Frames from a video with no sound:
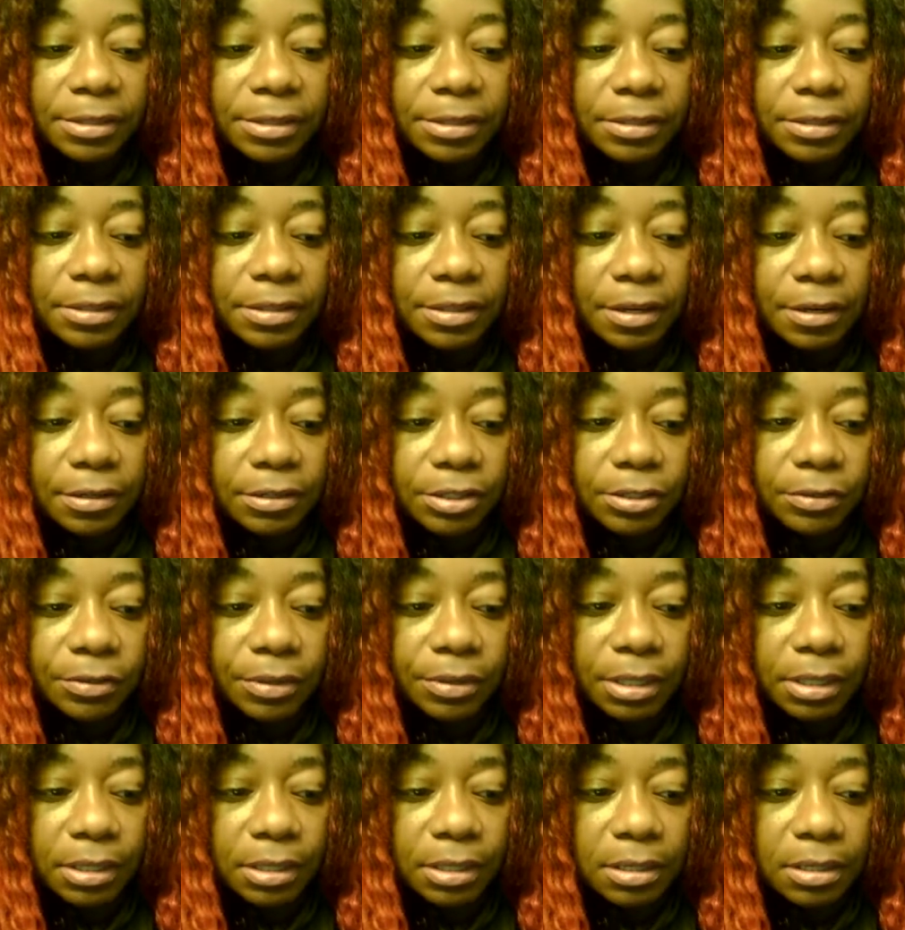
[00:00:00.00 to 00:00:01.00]
to
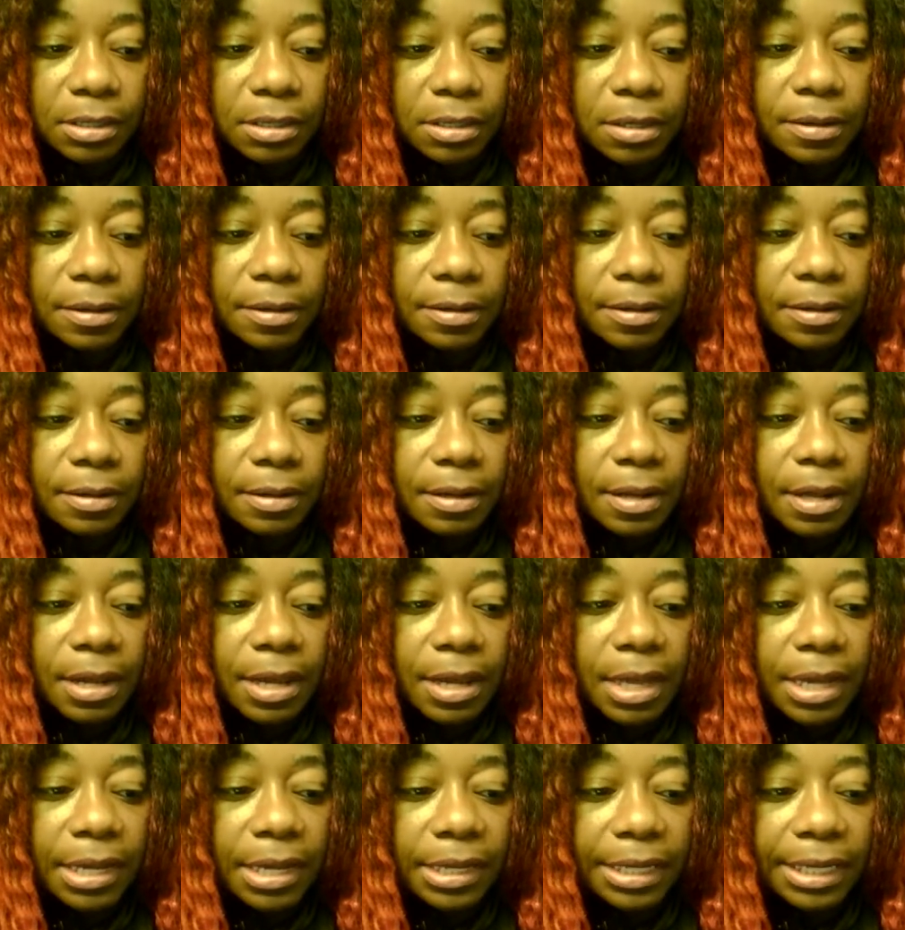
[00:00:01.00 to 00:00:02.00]
surgery.
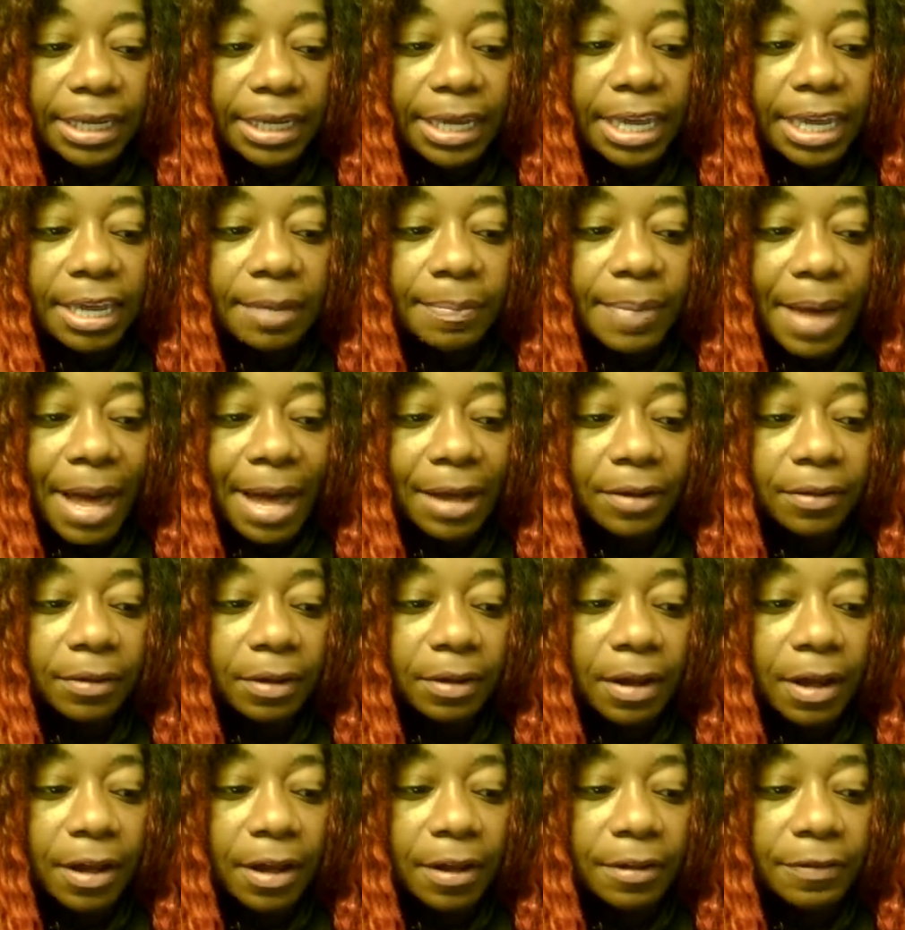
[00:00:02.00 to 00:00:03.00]
Keep
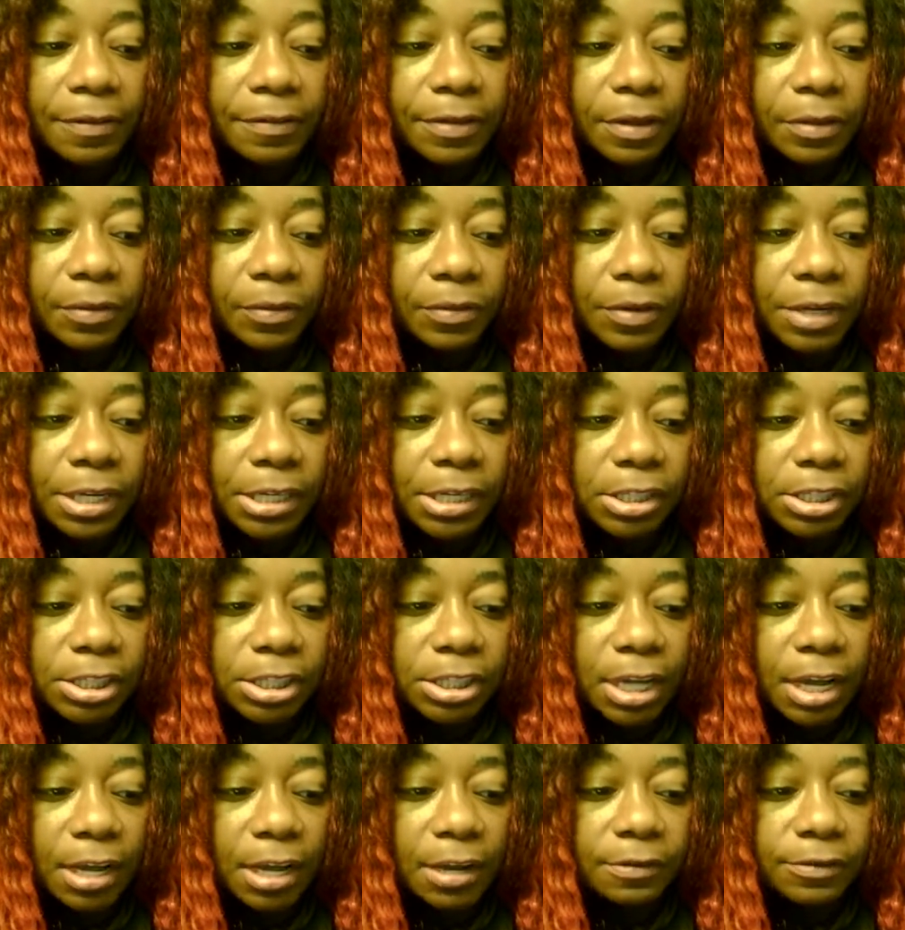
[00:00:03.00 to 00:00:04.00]
out of the
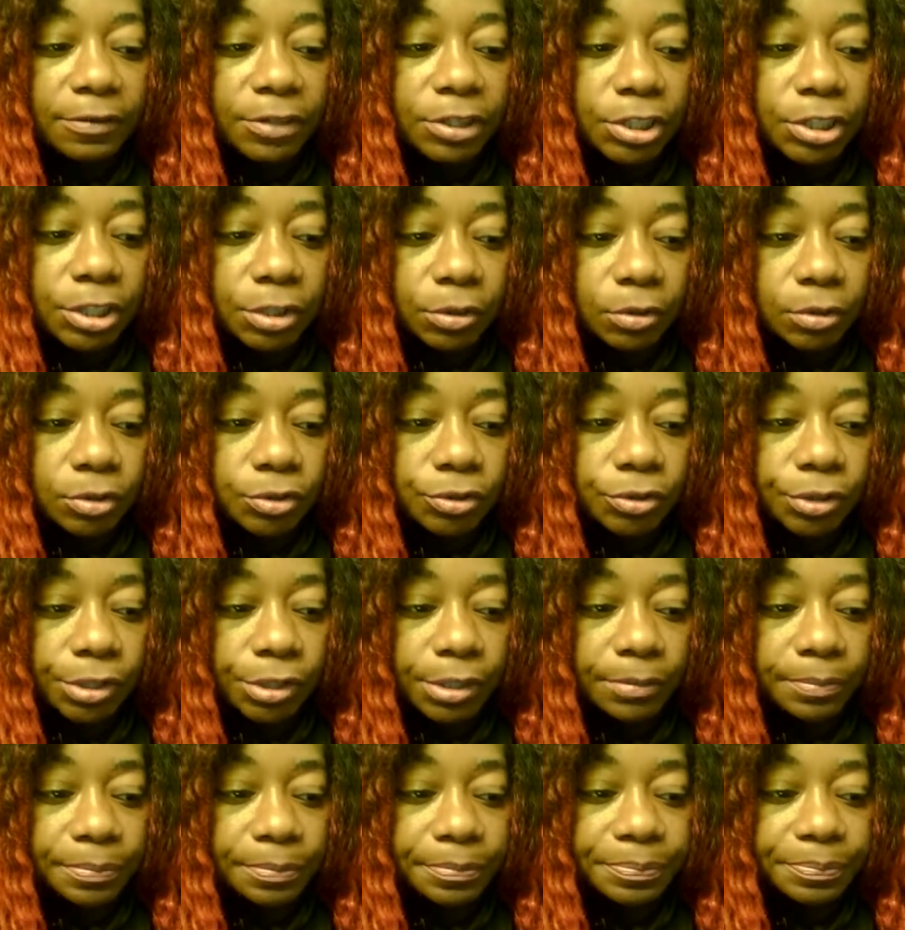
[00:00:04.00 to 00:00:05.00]
reach of
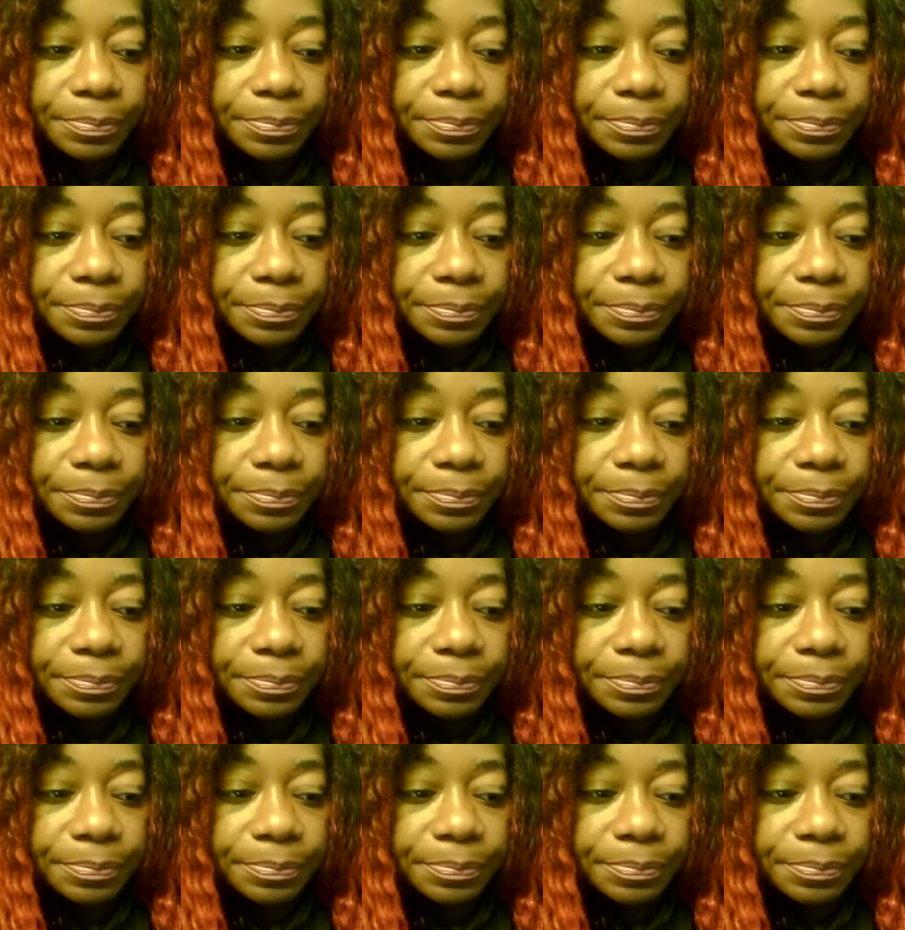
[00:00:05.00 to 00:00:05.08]
children